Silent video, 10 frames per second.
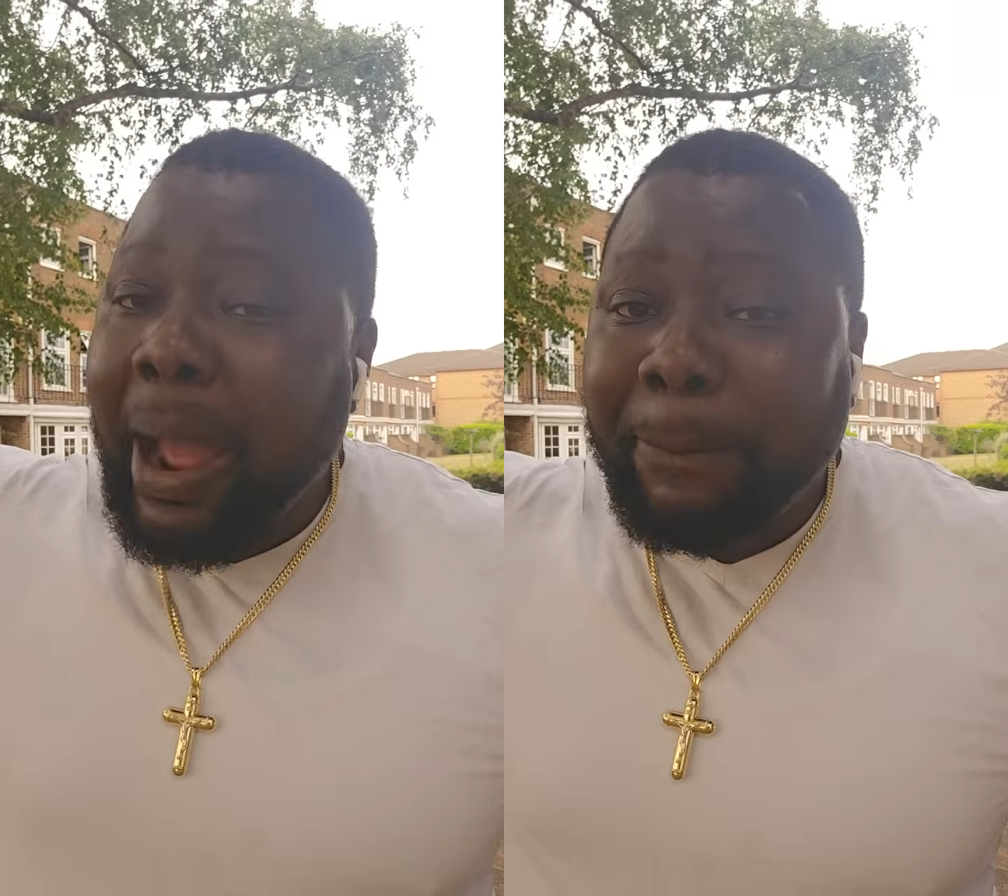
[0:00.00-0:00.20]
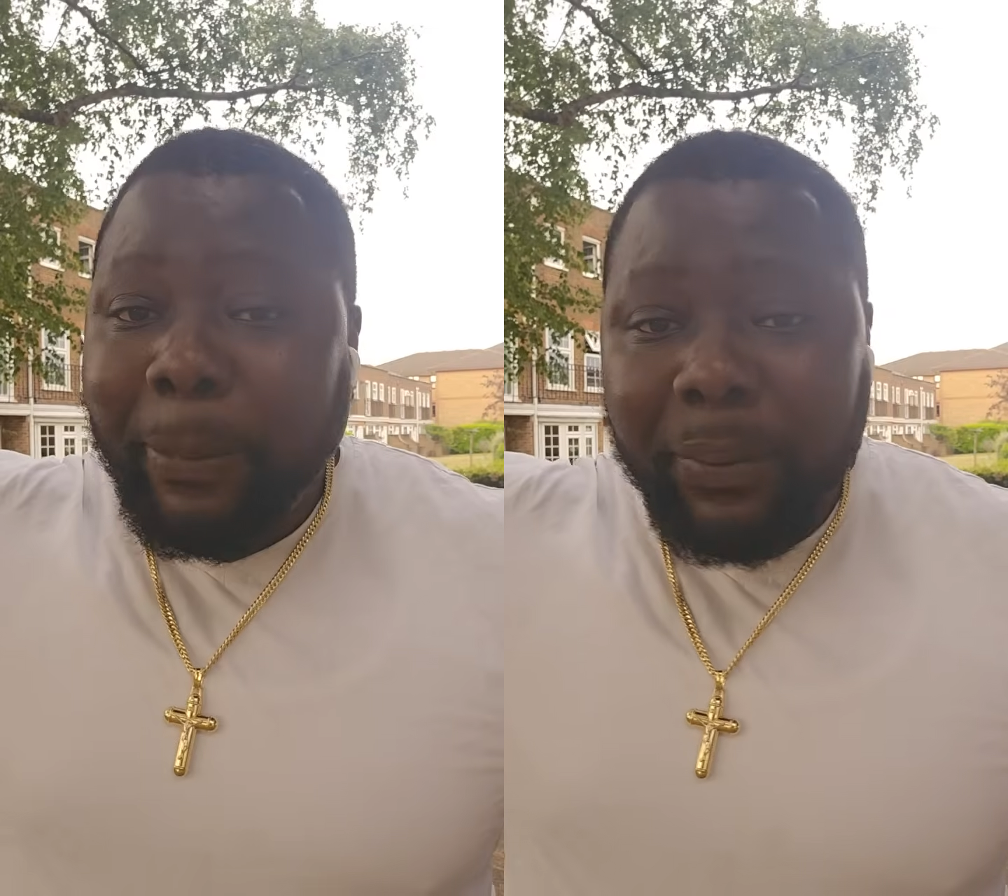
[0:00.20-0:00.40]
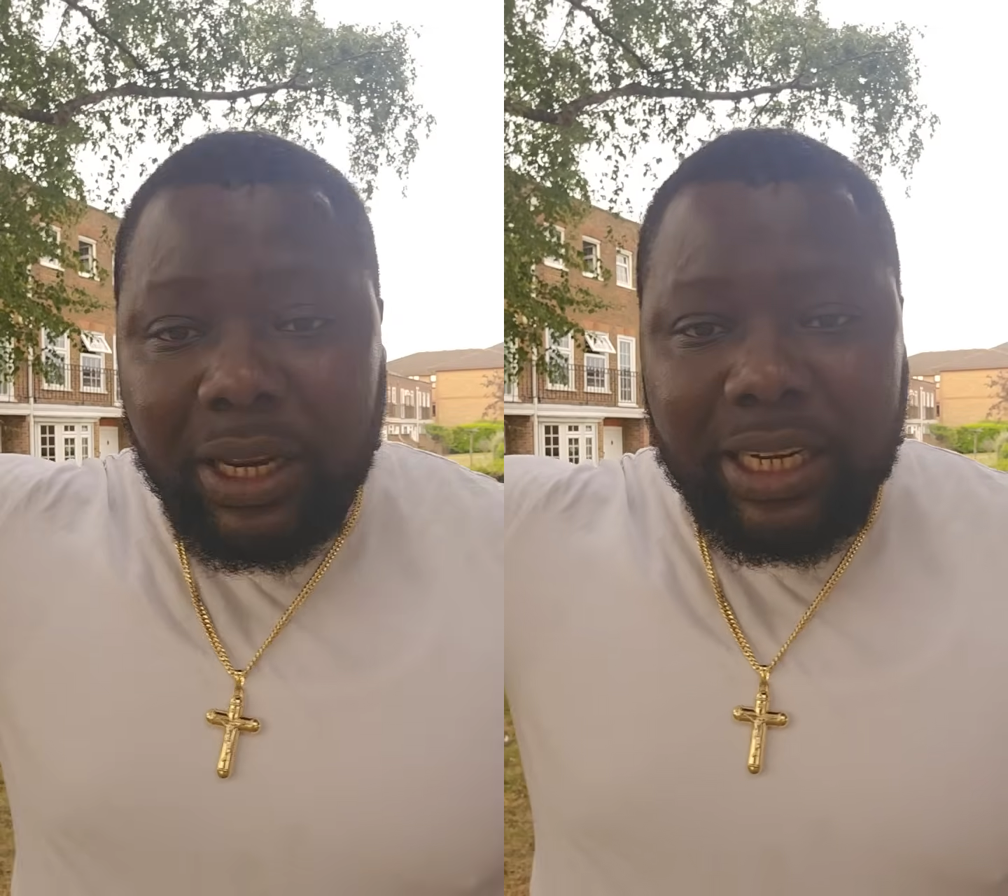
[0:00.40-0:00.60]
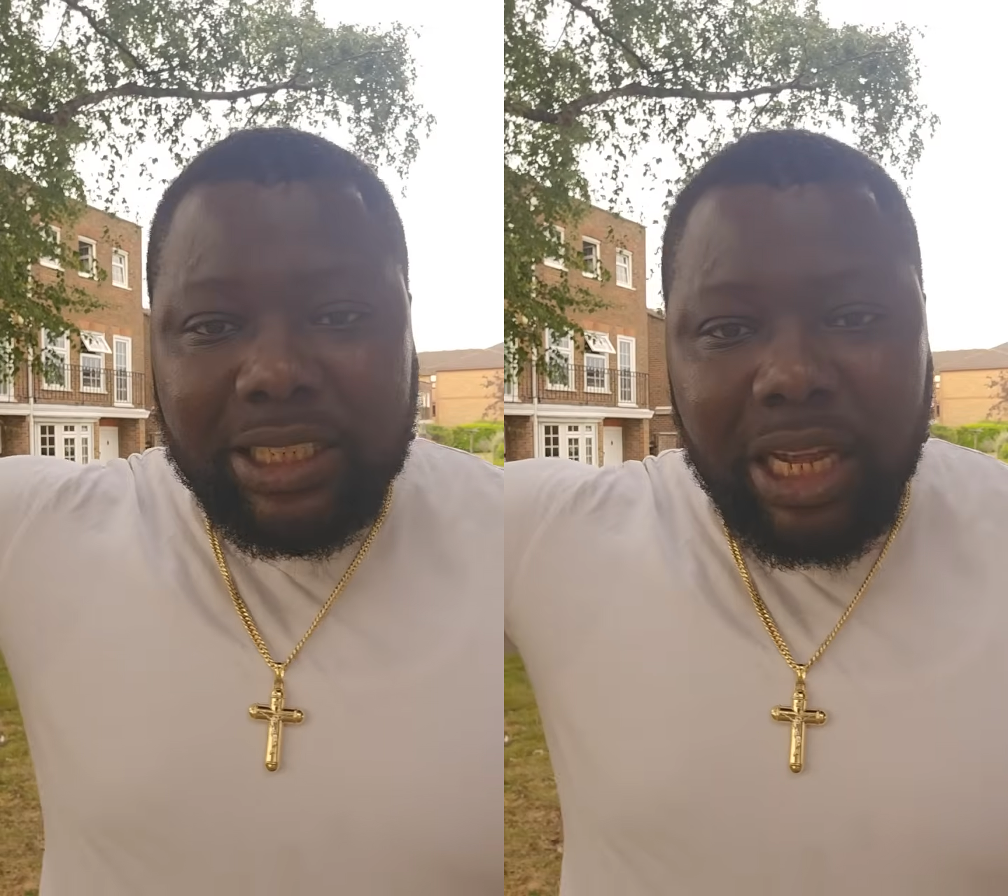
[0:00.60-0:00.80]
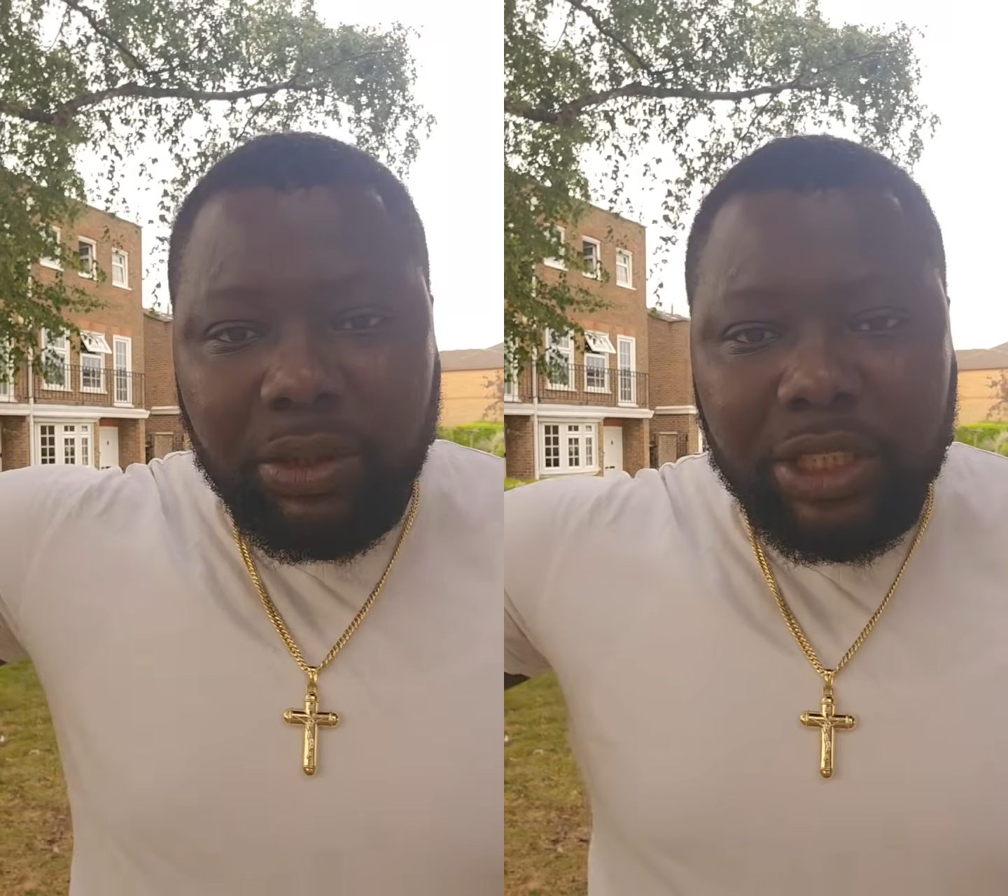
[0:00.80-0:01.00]
their people in the
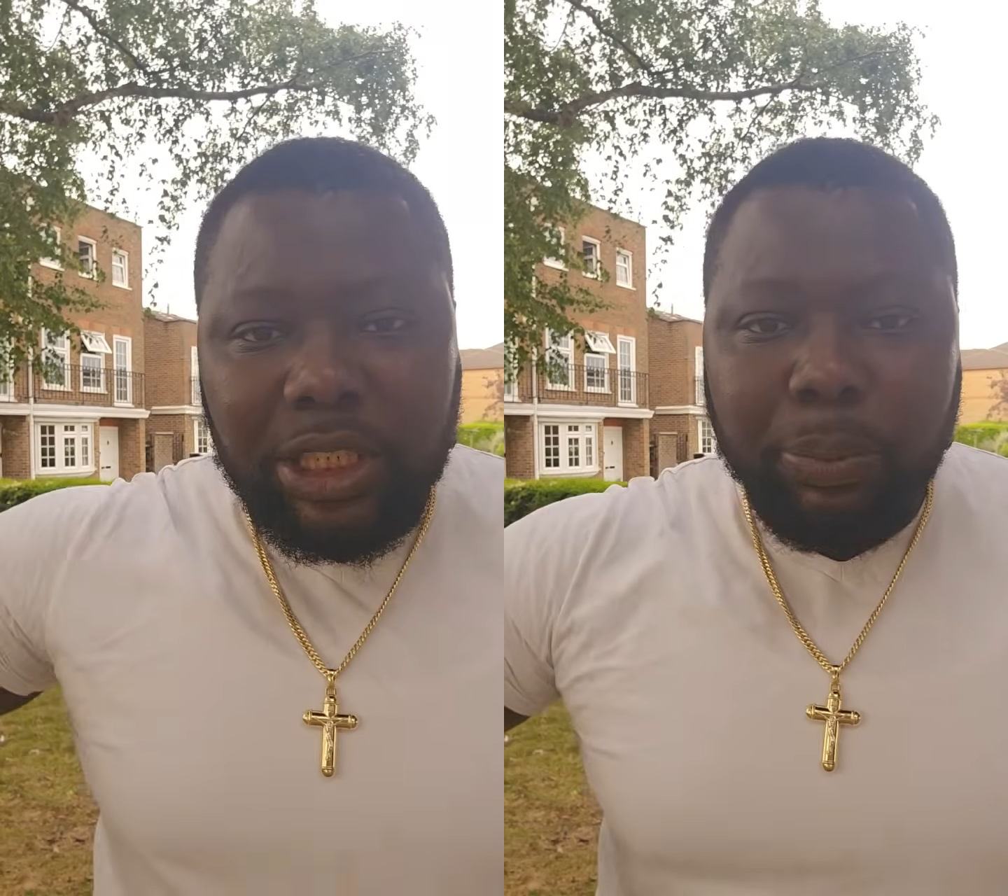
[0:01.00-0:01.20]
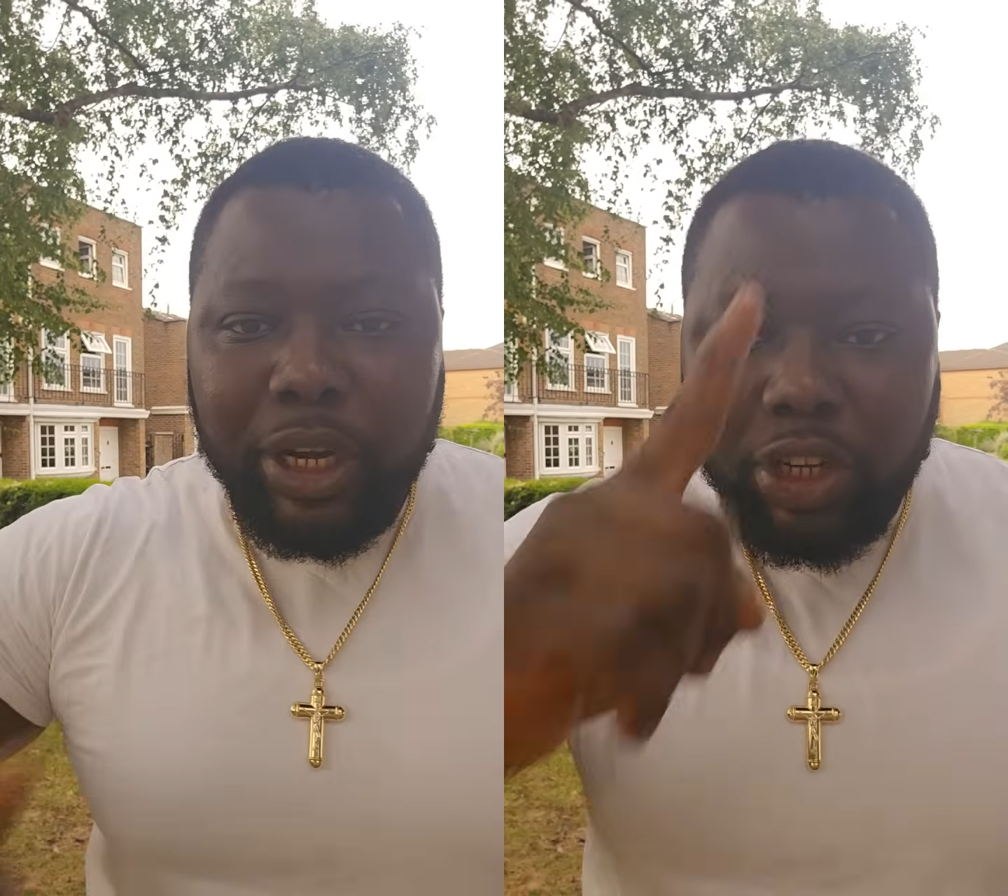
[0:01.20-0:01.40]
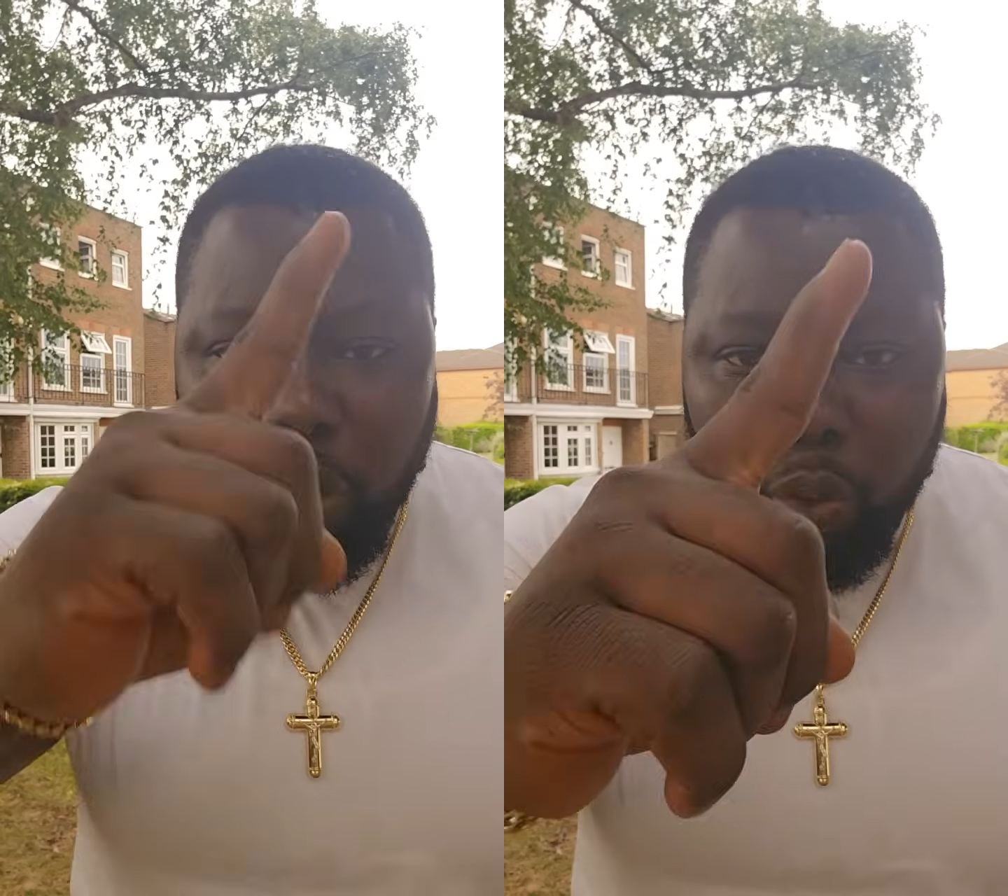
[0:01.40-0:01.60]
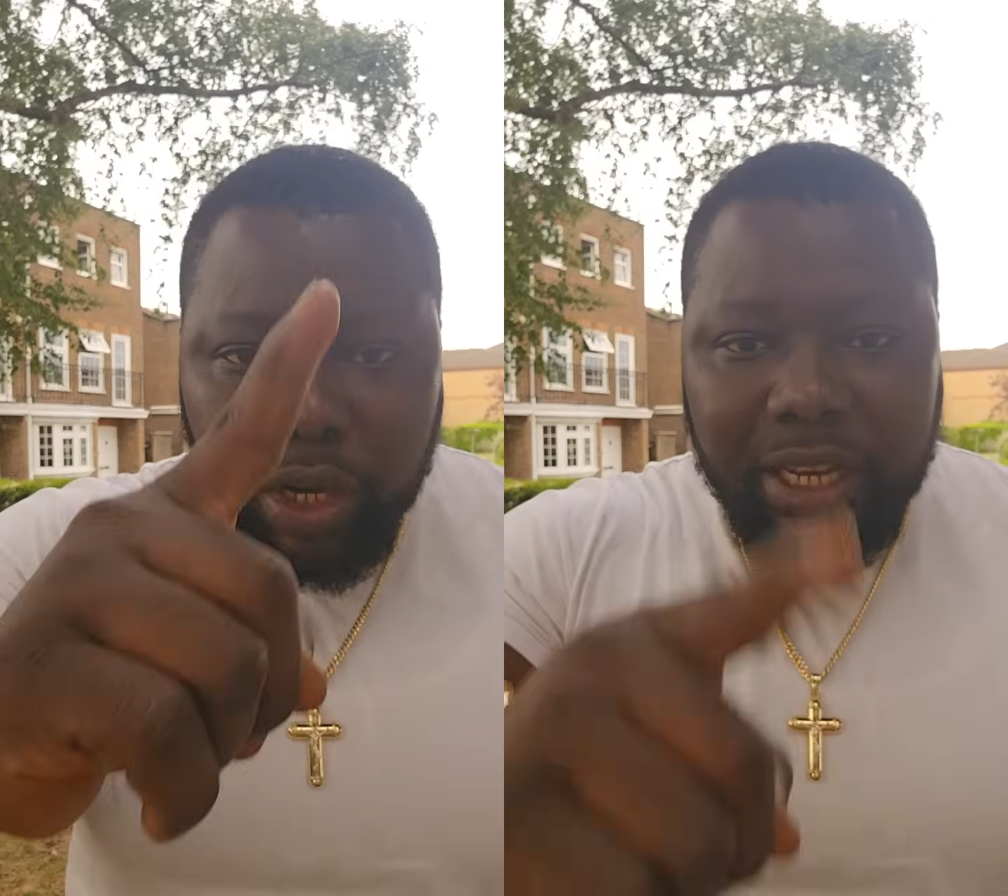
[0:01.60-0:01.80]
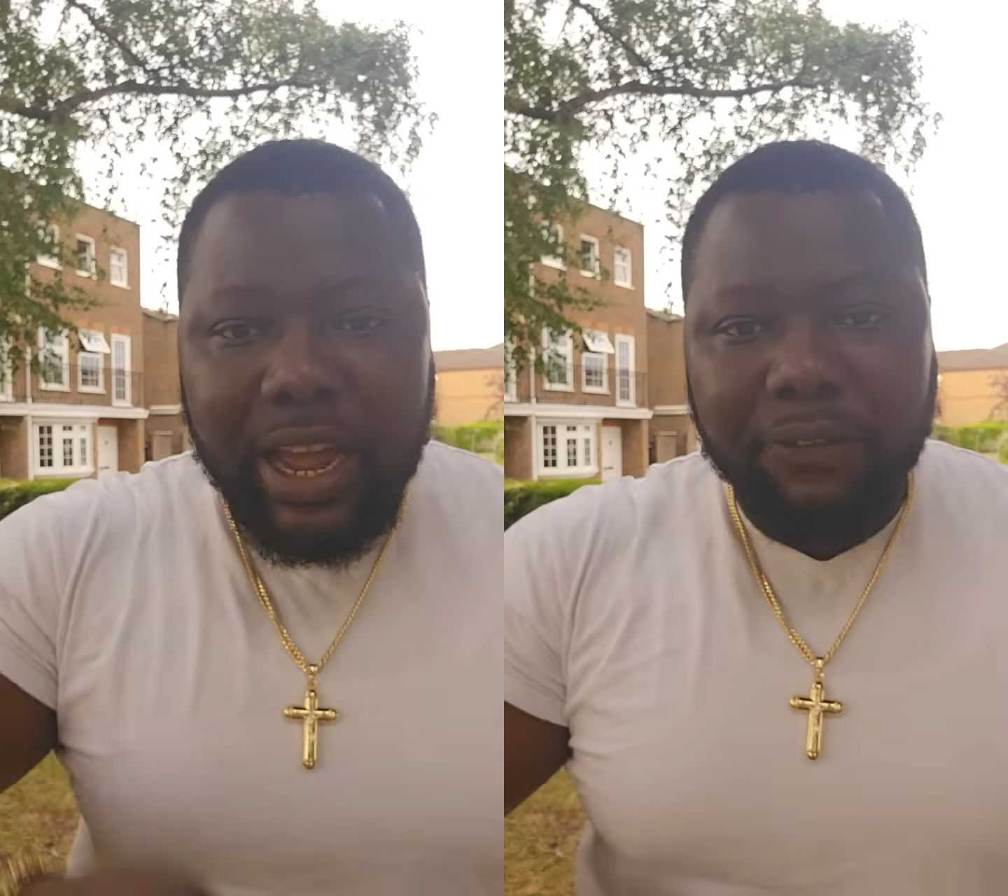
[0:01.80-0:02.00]
southeast, but they don't want their